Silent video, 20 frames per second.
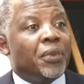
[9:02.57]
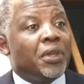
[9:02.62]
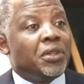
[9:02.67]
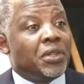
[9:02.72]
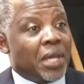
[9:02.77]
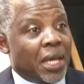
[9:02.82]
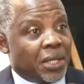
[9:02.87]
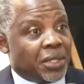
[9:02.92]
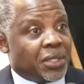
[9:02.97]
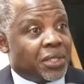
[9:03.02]

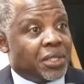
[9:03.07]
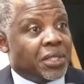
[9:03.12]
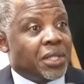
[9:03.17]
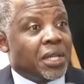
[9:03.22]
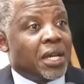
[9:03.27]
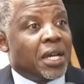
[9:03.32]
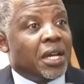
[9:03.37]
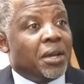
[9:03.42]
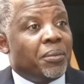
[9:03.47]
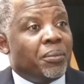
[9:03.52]
Yes.
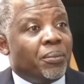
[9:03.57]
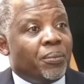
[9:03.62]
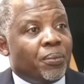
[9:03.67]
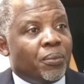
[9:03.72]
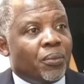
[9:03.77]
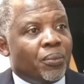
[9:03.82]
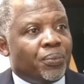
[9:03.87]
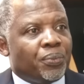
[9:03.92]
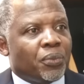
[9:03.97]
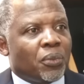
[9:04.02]

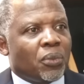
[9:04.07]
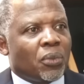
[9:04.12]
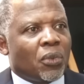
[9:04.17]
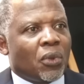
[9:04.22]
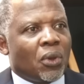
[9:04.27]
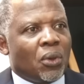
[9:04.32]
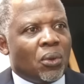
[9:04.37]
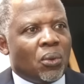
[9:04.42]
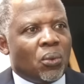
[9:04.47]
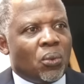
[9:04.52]

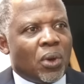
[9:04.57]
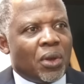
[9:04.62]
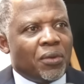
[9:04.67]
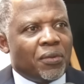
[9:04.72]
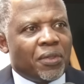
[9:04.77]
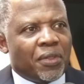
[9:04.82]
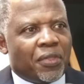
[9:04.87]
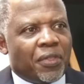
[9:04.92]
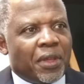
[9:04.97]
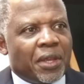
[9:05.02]
One
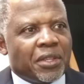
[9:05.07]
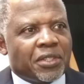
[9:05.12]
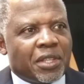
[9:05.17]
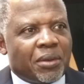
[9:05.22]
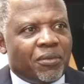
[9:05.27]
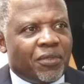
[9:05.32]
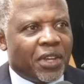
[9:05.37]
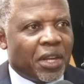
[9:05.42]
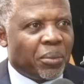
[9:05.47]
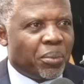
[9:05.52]
of the things
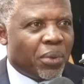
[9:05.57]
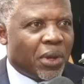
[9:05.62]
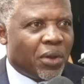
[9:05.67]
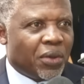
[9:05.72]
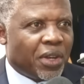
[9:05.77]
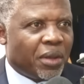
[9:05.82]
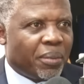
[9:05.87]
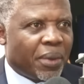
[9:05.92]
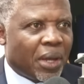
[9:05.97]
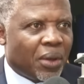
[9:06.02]
I'm very
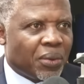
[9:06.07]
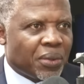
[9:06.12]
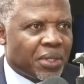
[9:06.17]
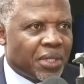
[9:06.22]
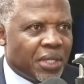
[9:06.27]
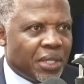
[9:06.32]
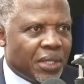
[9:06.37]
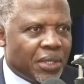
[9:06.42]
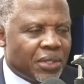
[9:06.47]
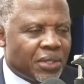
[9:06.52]
proud about
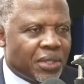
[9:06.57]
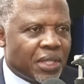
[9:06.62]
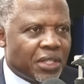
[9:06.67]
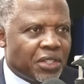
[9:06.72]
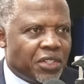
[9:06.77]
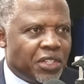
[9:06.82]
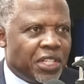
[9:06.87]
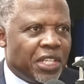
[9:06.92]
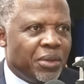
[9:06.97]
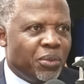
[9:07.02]
is the
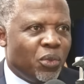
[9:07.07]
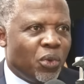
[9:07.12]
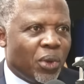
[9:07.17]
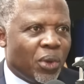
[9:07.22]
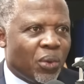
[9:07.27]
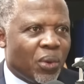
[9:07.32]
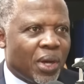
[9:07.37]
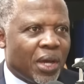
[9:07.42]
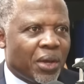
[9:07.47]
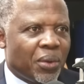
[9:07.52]
team
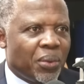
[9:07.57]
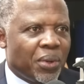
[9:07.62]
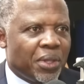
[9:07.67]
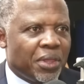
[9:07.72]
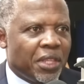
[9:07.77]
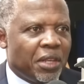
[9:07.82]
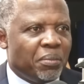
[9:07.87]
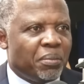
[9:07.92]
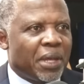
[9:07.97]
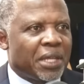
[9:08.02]
we work
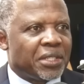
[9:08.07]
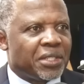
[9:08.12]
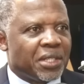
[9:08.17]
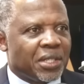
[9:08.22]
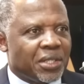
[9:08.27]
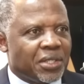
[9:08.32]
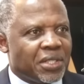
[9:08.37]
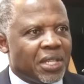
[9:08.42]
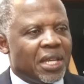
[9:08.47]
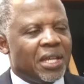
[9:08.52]
with in
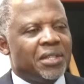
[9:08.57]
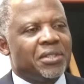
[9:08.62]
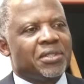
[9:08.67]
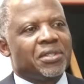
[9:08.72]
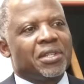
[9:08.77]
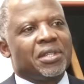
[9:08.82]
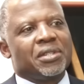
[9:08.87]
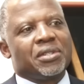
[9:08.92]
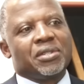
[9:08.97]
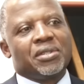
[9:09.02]
basic
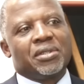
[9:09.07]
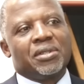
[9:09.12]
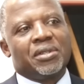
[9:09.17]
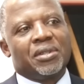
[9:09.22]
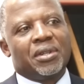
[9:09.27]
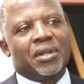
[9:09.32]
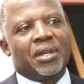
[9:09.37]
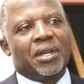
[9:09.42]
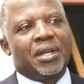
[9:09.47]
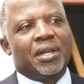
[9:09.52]
sciences
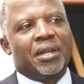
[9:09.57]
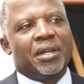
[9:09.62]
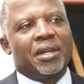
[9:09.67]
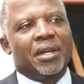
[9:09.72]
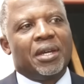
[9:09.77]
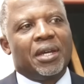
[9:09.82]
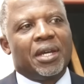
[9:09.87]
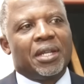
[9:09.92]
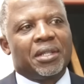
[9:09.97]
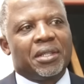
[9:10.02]

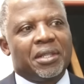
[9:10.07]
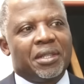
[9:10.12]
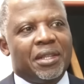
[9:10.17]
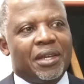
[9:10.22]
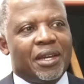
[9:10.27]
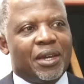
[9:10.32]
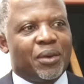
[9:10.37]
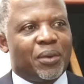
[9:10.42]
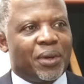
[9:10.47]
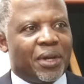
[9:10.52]
at
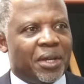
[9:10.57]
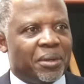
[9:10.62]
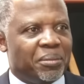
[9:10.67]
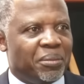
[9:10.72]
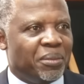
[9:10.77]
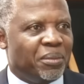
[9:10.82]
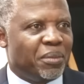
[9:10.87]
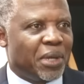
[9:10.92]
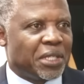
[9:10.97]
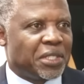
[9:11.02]
our
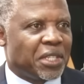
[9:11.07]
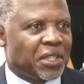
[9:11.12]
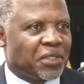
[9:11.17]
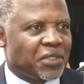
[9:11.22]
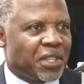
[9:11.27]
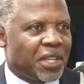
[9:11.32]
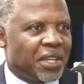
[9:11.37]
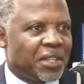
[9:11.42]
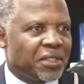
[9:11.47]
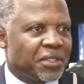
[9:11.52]
basic
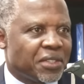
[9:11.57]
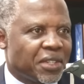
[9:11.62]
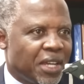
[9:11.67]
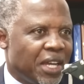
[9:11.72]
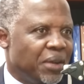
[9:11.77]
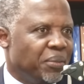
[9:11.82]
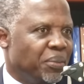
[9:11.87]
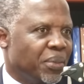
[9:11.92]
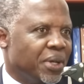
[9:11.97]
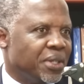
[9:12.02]
science
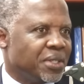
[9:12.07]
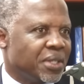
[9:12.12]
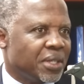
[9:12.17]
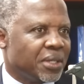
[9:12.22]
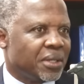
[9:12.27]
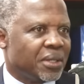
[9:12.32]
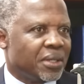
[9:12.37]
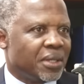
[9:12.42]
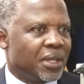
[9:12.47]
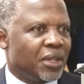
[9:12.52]
campus
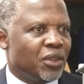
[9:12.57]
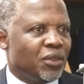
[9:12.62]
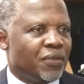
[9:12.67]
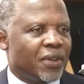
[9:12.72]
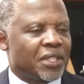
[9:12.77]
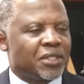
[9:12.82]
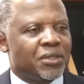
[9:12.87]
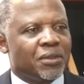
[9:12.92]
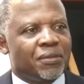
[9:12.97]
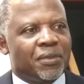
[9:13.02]
at the
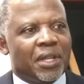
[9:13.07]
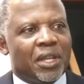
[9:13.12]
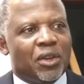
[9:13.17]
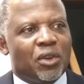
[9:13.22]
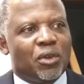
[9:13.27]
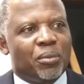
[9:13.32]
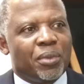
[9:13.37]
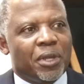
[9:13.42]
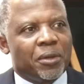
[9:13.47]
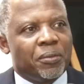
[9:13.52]
University of
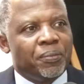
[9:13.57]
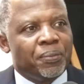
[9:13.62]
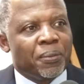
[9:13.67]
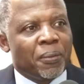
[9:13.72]
Nairobi.